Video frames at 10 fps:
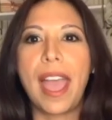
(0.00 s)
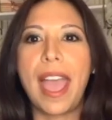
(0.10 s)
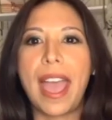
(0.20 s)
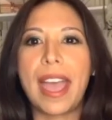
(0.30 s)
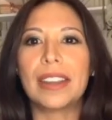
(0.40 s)

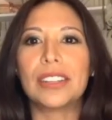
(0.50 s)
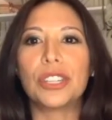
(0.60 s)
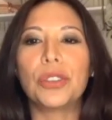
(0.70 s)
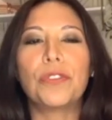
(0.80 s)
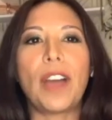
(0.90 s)
and
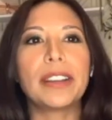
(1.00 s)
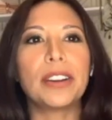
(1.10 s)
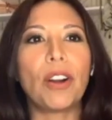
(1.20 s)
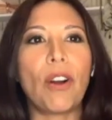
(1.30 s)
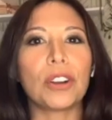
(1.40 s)
you
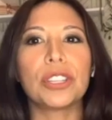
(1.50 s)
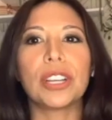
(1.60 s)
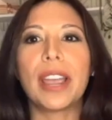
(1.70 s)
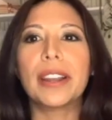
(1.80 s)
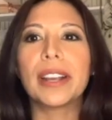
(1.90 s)
find it hard
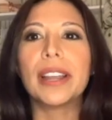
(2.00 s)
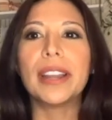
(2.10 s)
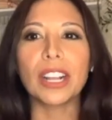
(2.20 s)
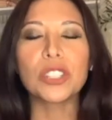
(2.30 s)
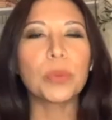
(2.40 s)
to kind of
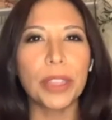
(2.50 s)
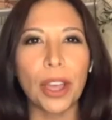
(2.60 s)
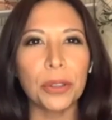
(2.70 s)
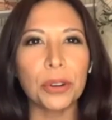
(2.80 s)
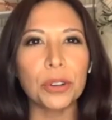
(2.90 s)
connect with
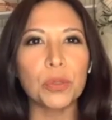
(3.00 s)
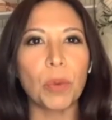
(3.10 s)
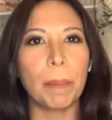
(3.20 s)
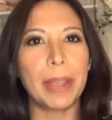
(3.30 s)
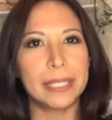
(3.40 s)
others
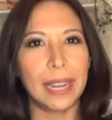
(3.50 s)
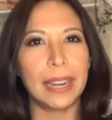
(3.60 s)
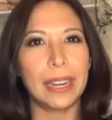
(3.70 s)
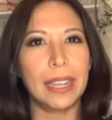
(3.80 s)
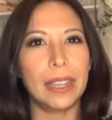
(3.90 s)
while
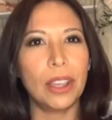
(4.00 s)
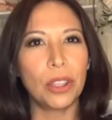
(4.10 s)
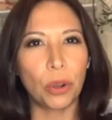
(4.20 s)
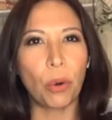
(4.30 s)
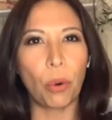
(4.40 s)
maintaining
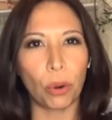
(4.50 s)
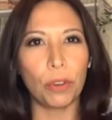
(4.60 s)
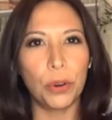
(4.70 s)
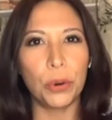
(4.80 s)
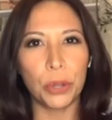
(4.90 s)
the core
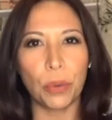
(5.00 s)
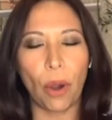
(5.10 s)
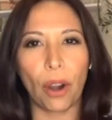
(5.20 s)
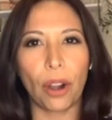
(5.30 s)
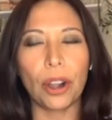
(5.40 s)
of who you
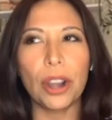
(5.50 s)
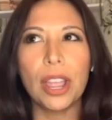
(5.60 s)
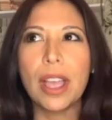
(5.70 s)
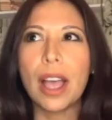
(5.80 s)
are.